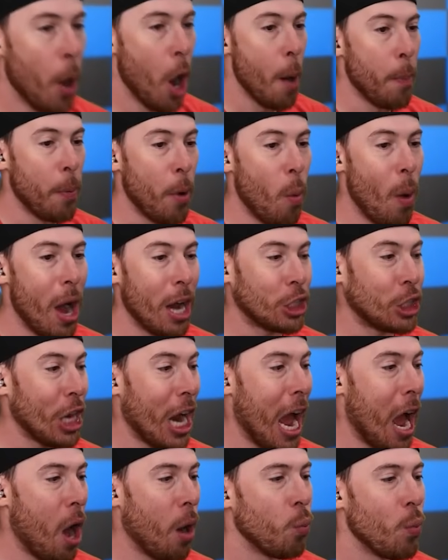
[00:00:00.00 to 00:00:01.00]
Purple, watch
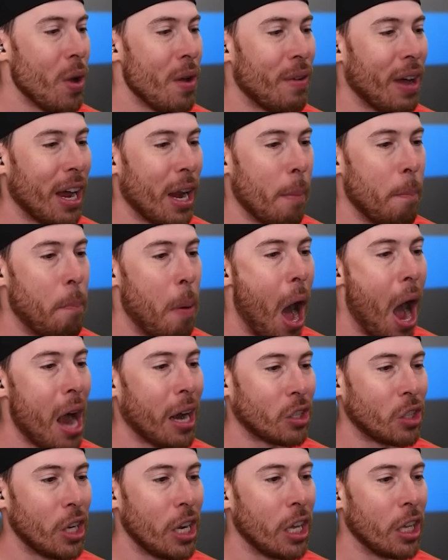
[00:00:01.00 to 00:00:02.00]
out. We've got a
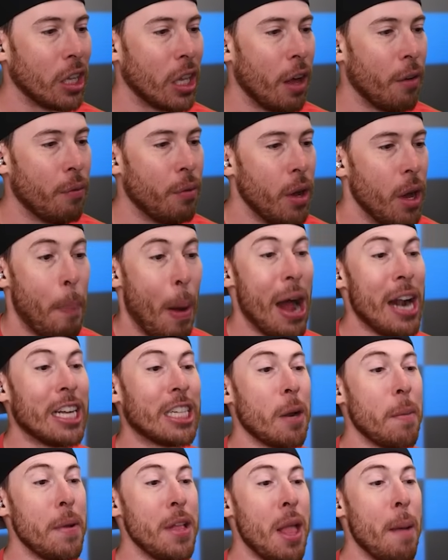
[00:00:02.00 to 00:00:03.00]
boxing glove. Punch
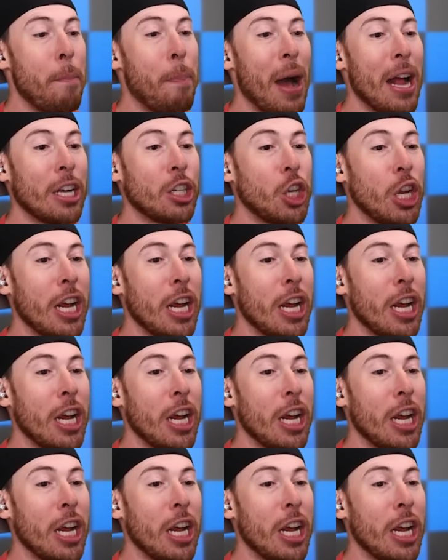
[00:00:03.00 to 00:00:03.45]
him in the butt